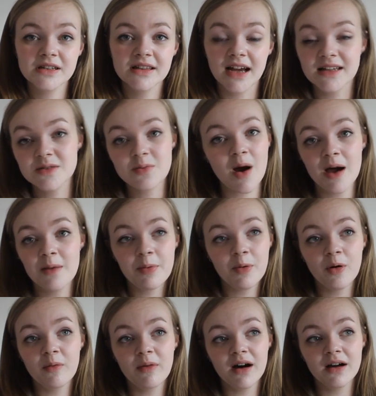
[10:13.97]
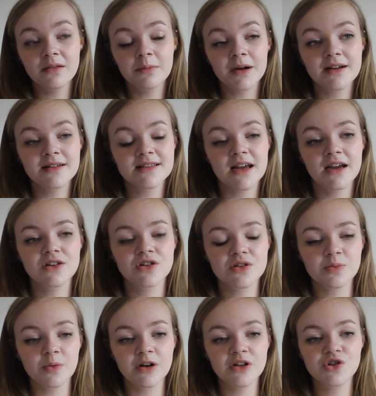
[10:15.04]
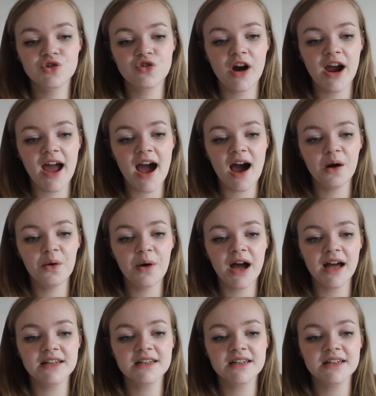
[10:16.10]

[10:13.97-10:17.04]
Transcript: That's why I bought one, because I just wanted to try it out, and